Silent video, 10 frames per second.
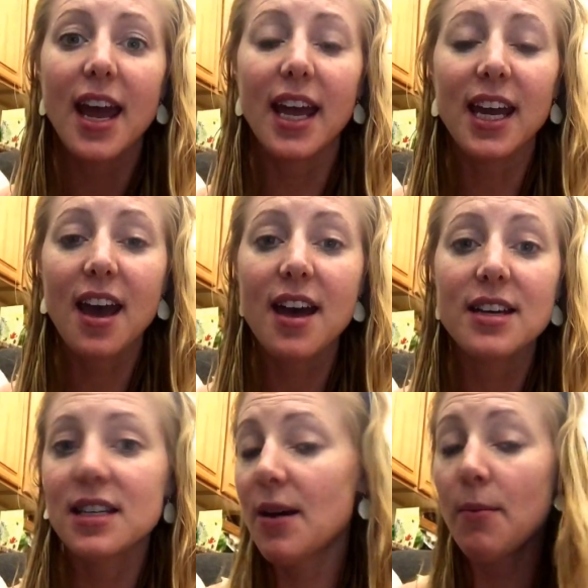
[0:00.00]

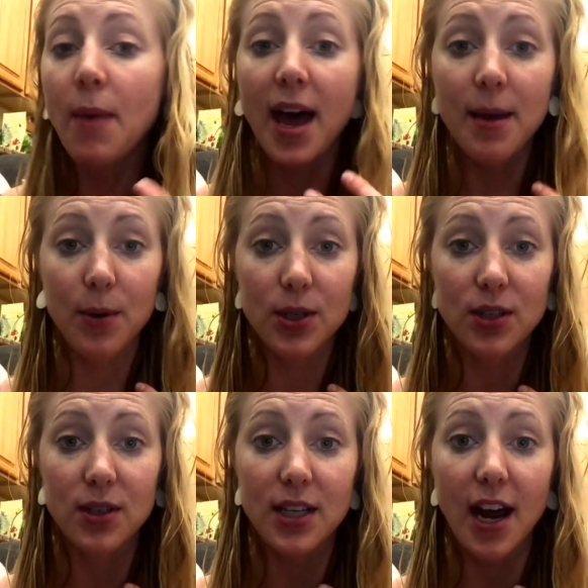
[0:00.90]
and my
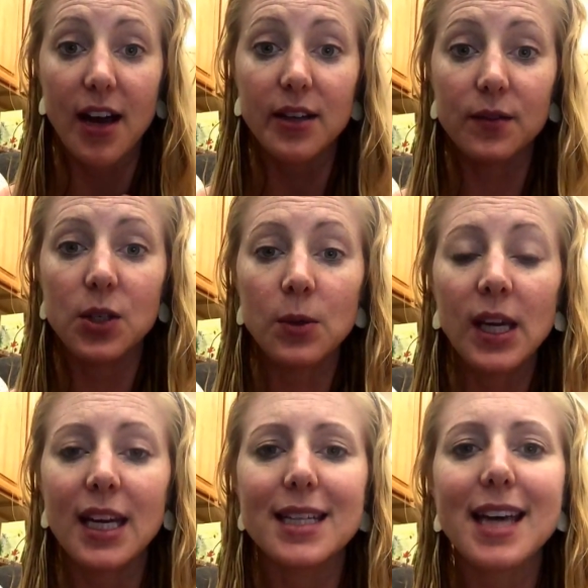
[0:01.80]
personal style of doing
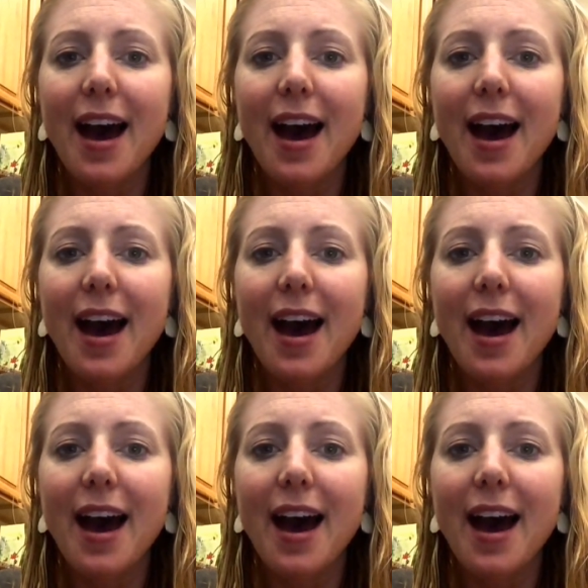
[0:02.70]
it is